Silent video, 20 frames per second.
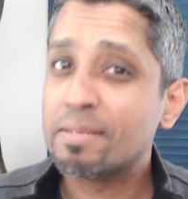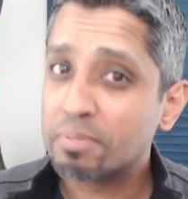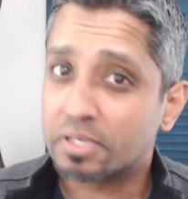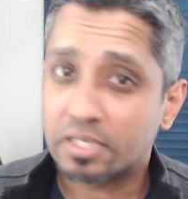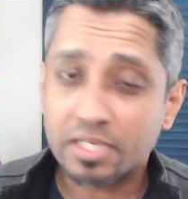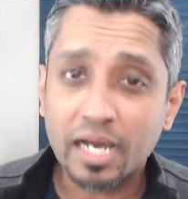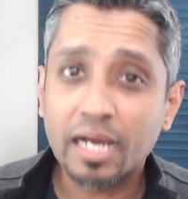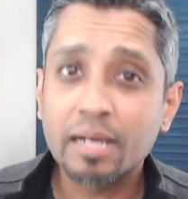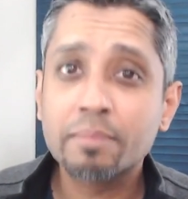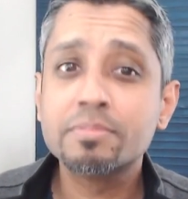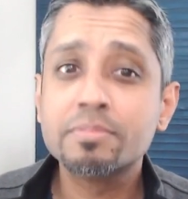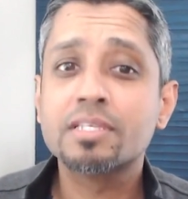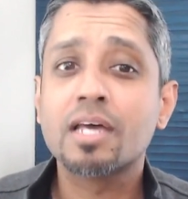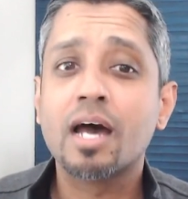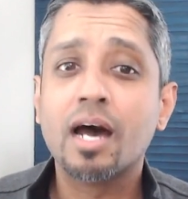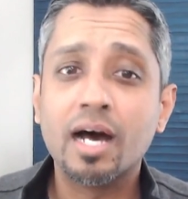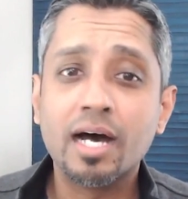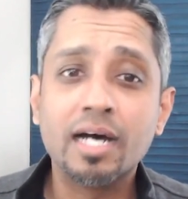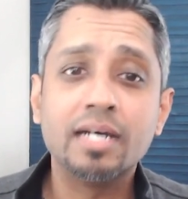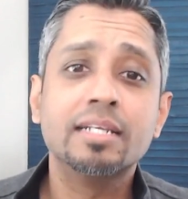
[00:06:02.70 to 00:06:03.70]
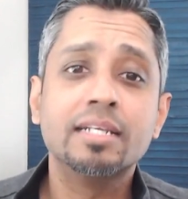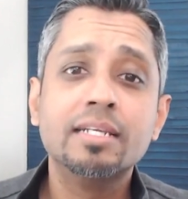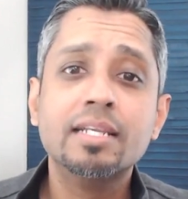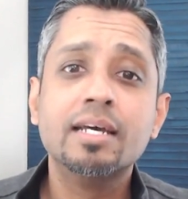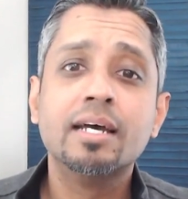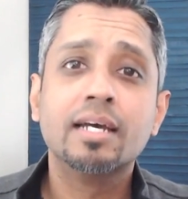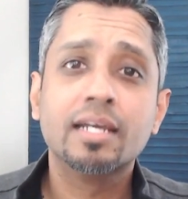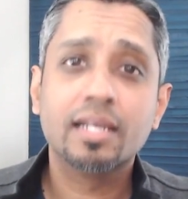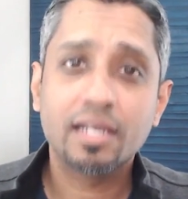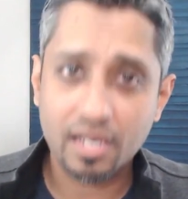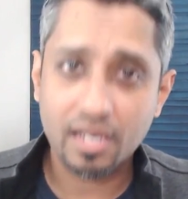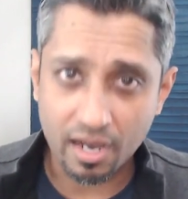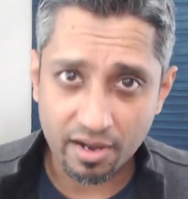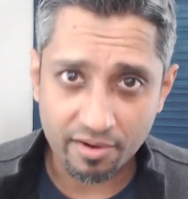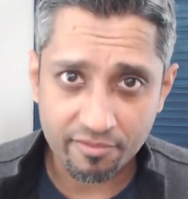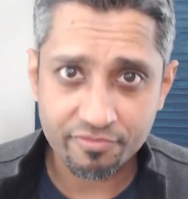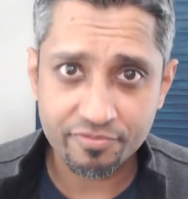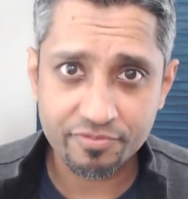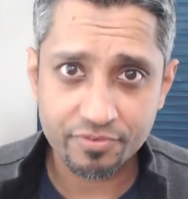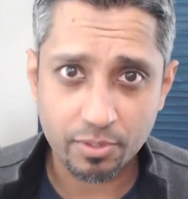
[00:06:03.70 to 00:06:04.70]
becomes
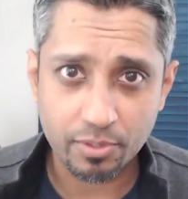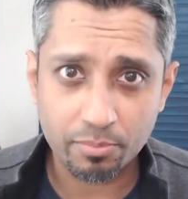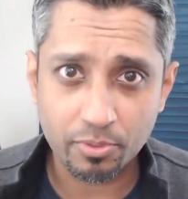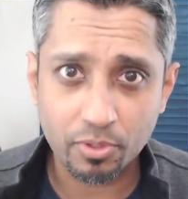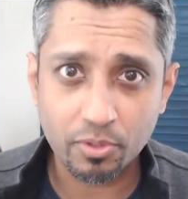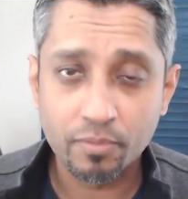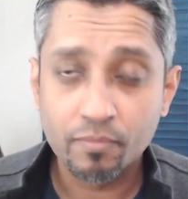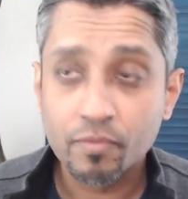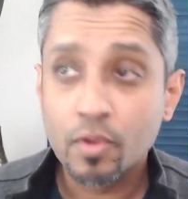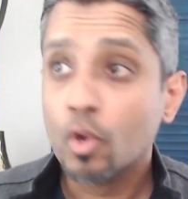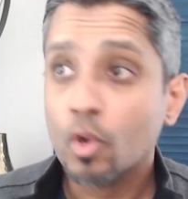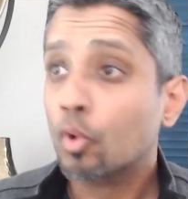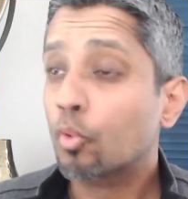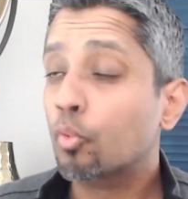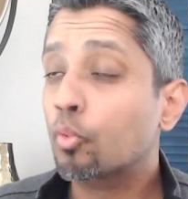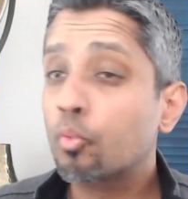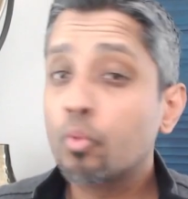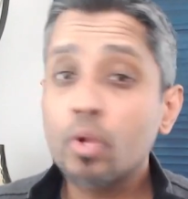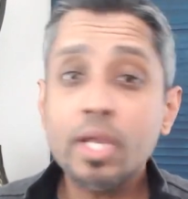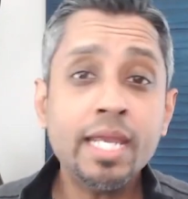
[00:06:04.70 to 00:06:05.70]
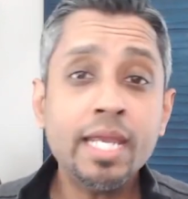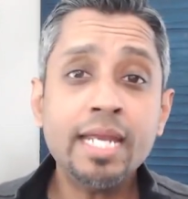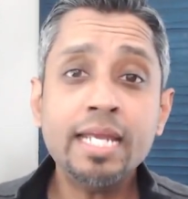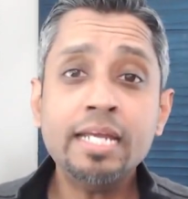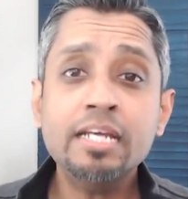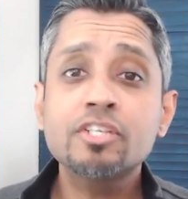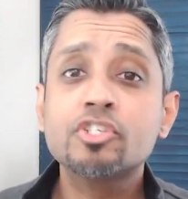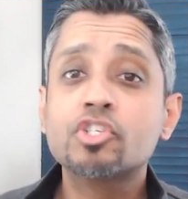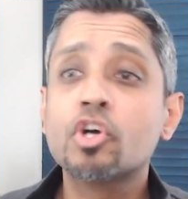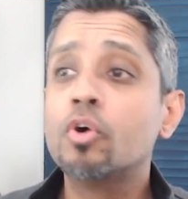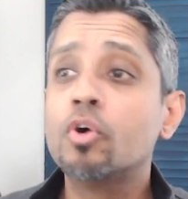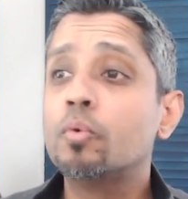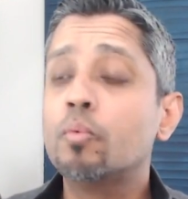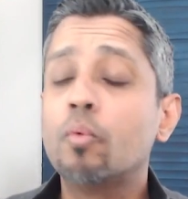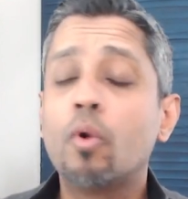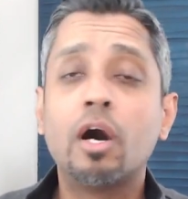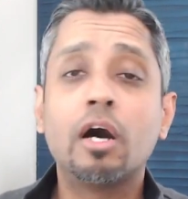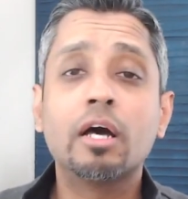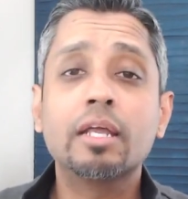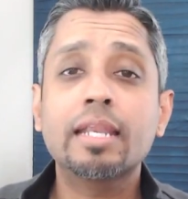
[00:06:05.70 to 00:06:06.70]
uncomfortable. We don't
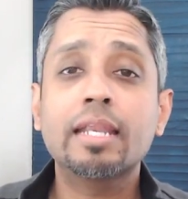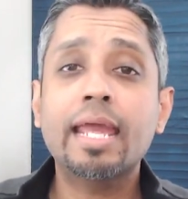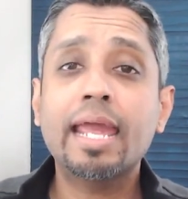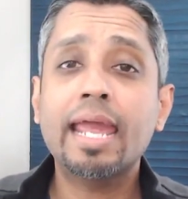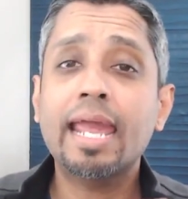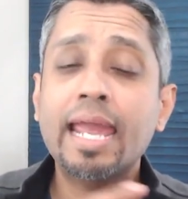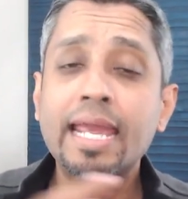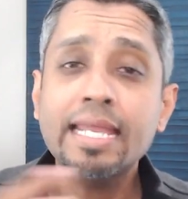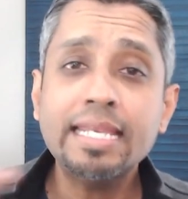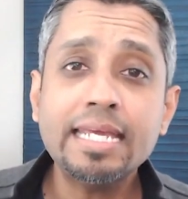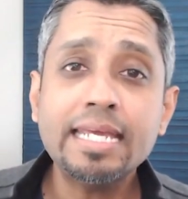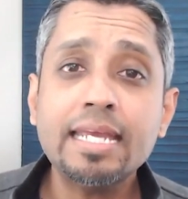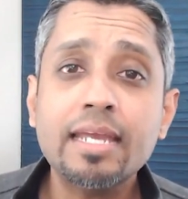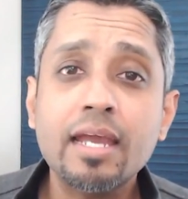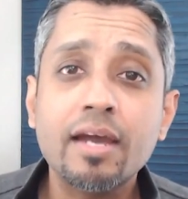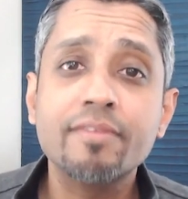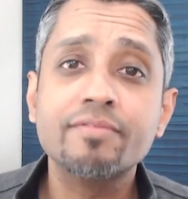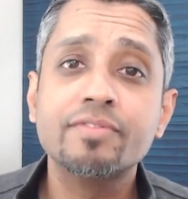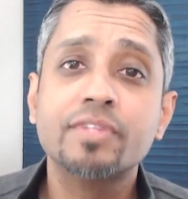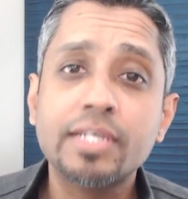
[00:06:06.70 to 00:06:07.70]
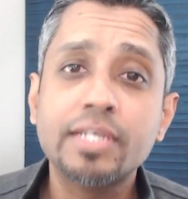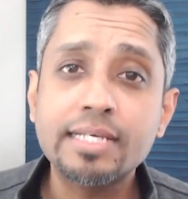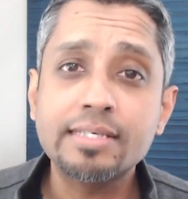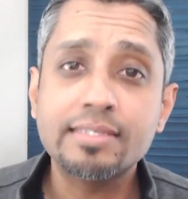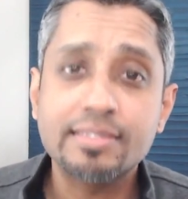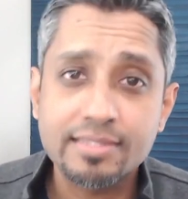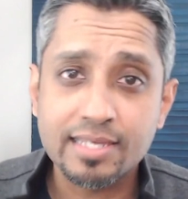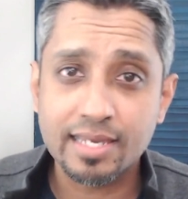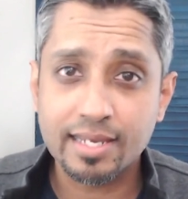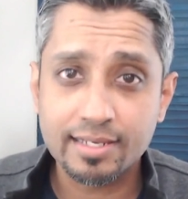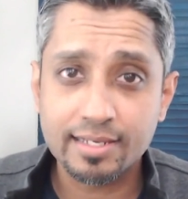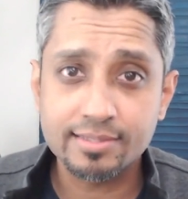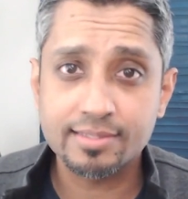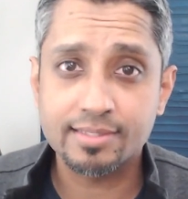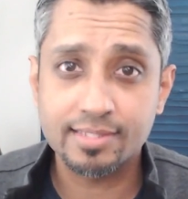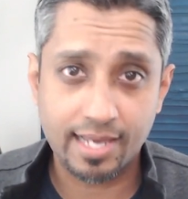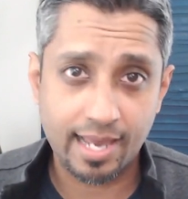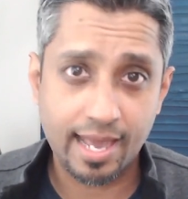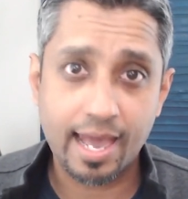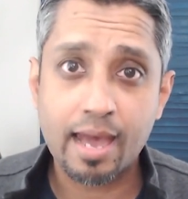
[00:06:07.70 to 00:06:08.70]
want any of these things
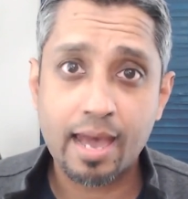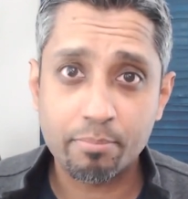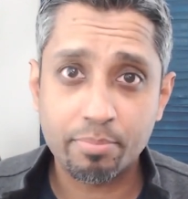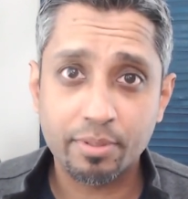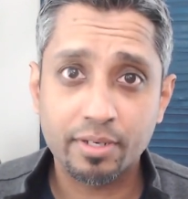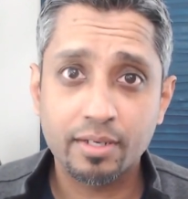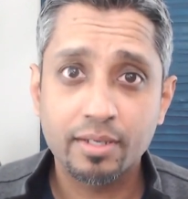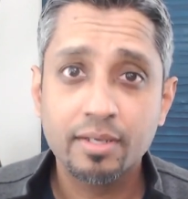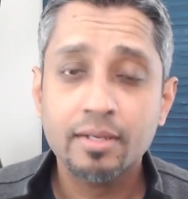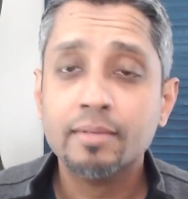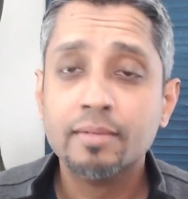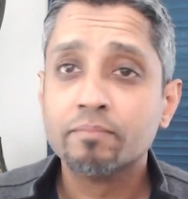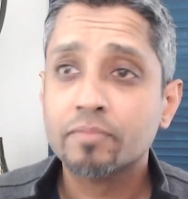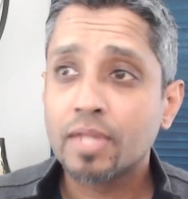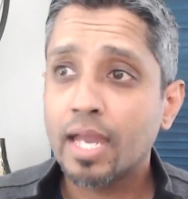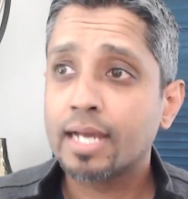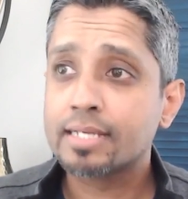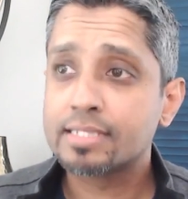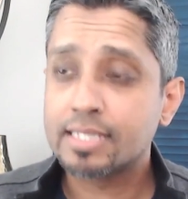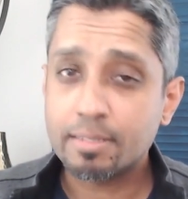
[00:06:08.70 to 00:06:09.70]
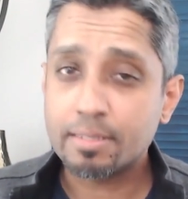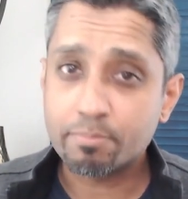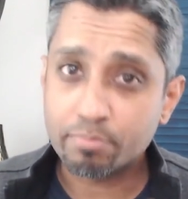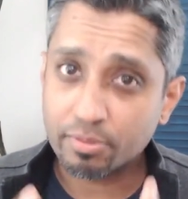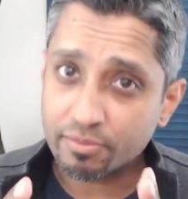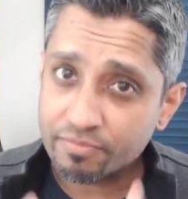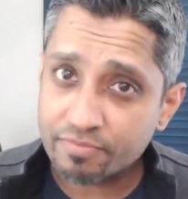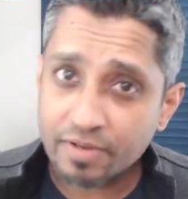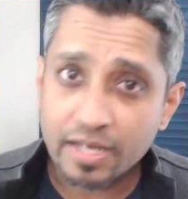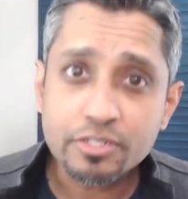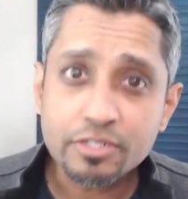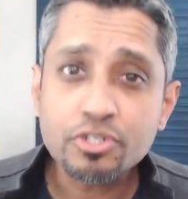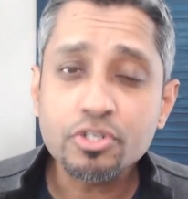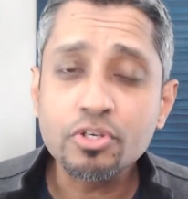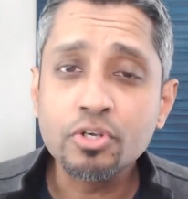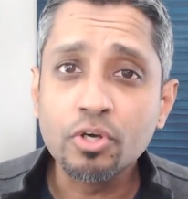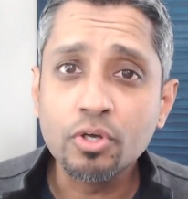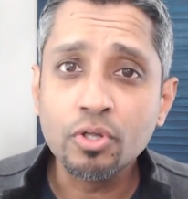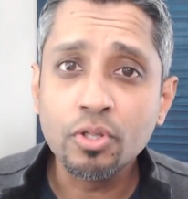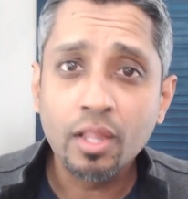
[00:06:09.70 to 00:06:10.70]
to happen. As a
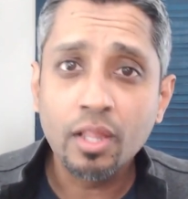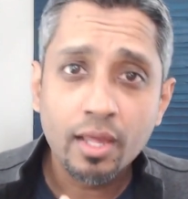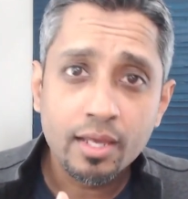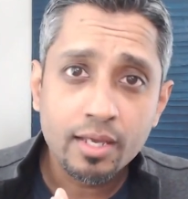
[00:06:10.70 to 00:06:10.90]
professional